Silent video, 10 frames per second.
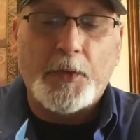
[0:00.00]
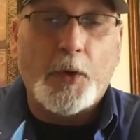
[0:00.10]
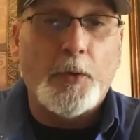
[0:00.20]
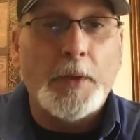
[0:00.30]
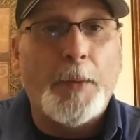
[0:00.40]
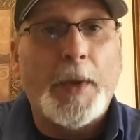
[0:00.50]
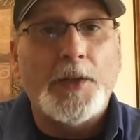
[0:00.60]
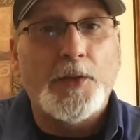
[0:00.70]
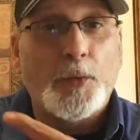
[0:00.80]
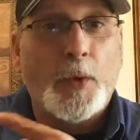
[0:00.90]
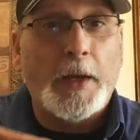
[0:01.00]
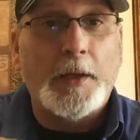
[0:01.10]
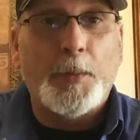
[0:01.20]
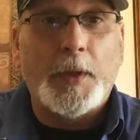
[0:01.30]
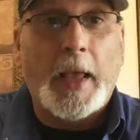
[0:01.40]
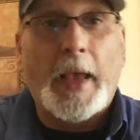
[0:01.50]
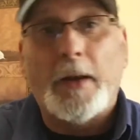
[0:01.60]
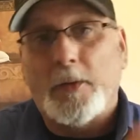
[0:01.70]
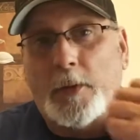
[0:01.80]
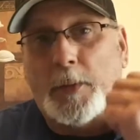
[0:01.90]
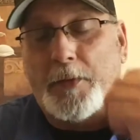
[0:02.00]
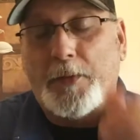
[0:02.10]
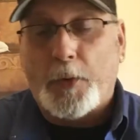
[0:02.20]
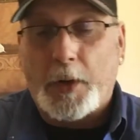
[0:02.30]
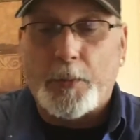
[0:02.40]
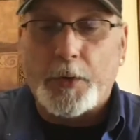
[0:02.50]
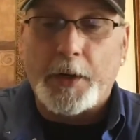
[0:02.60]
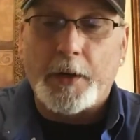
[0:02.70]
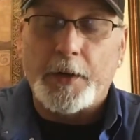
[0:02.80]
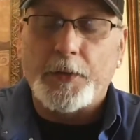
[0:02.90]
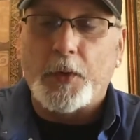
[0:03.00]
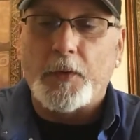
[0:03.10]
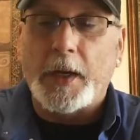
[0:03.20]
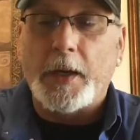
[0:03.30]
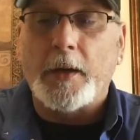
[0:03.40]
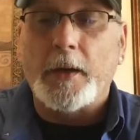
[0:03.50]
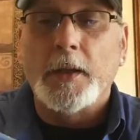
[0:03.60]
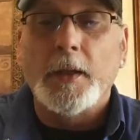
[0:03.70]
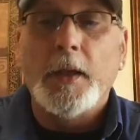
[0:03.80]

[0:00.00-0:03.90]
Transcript: so it might just wind up in that or my 40 breeder that's over here.